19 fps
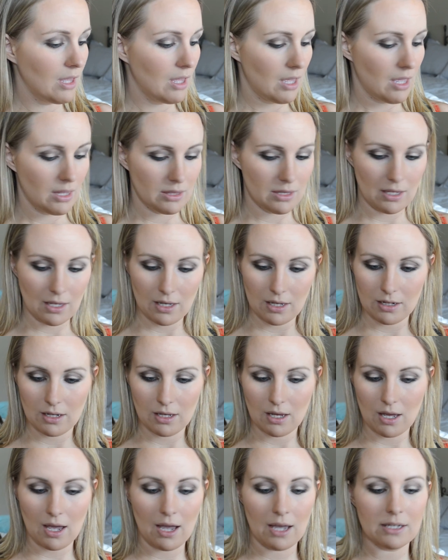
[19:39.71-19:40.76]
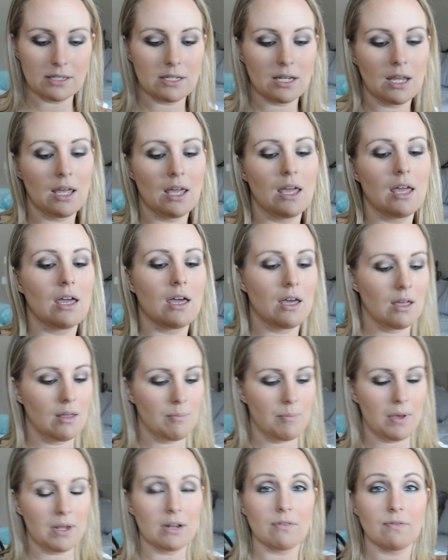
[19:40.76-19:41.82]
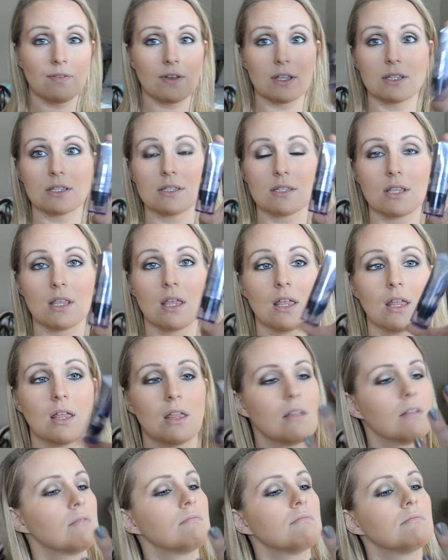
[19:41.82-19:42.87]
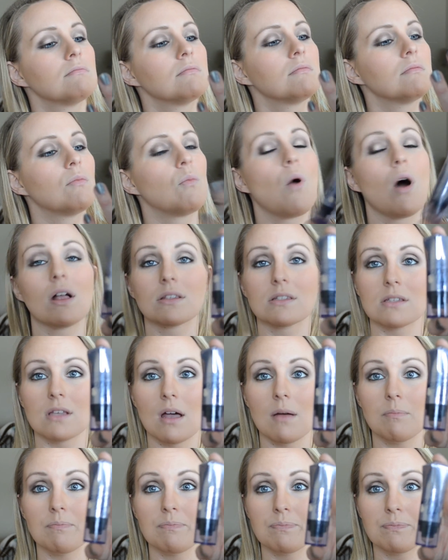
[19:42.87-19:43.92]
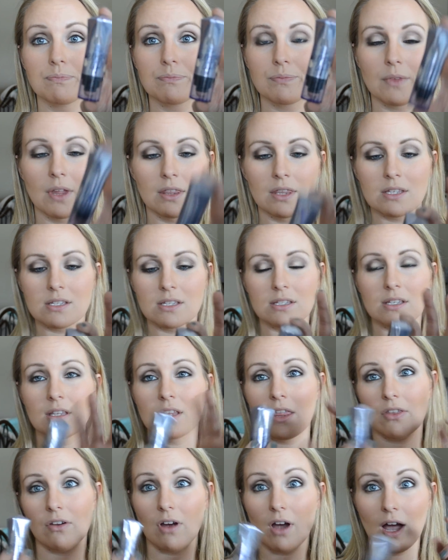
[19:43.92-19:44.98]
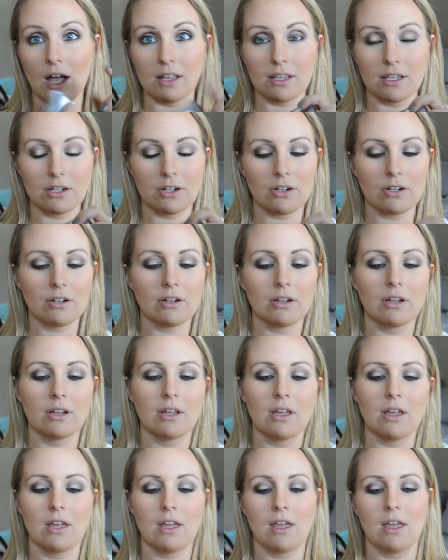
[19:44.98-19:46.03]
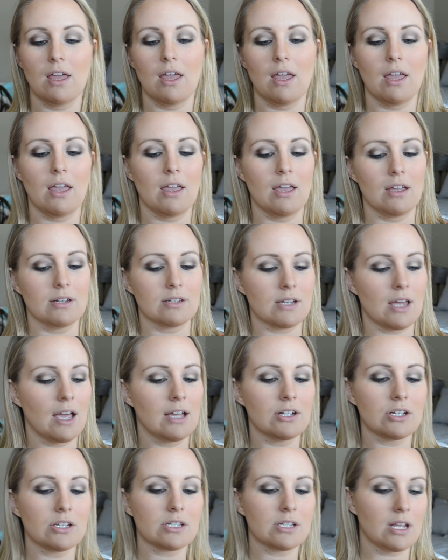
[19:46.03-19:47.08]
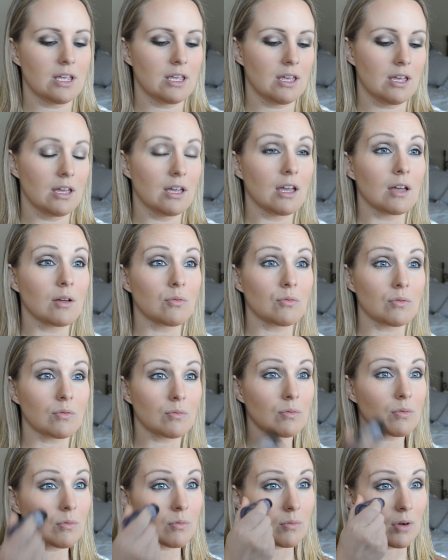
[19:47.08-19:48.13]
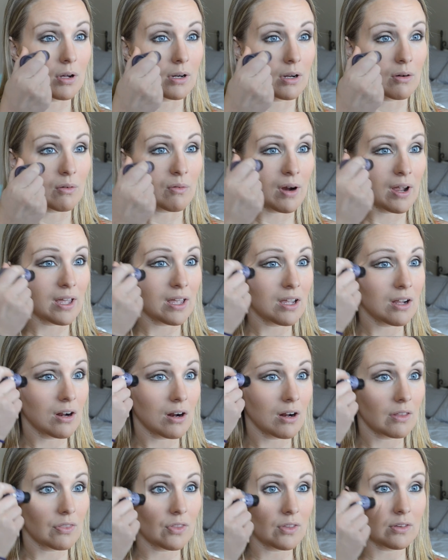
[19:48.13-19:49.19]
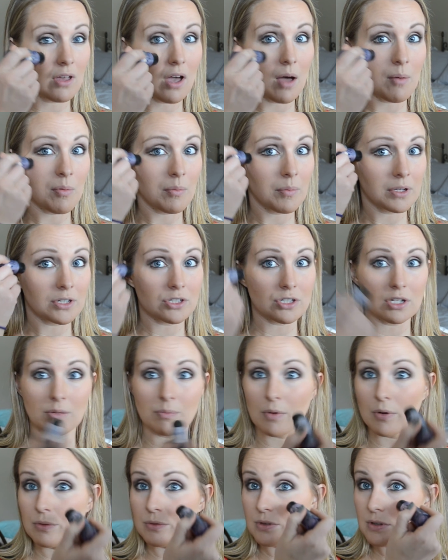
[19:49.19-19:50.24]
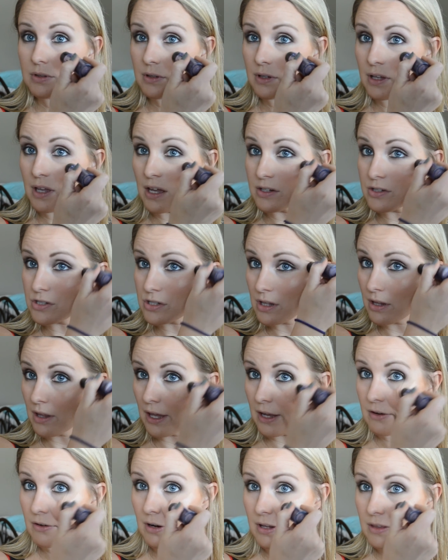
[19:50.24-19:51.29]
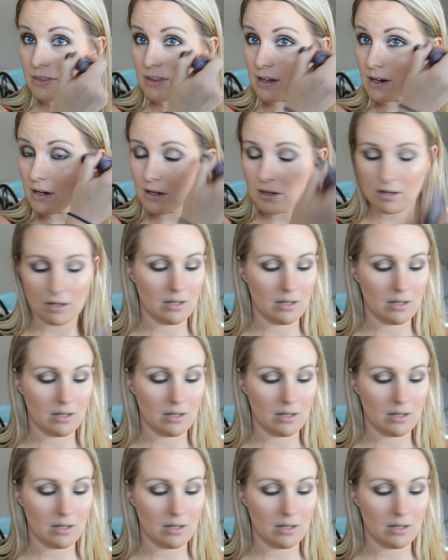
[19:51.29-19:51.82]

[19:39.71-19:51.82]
And then I take Benefit's Watts Up, and this is another highlighter. And I just take it and run it right here at the top of my cheekbones to catch the light right there.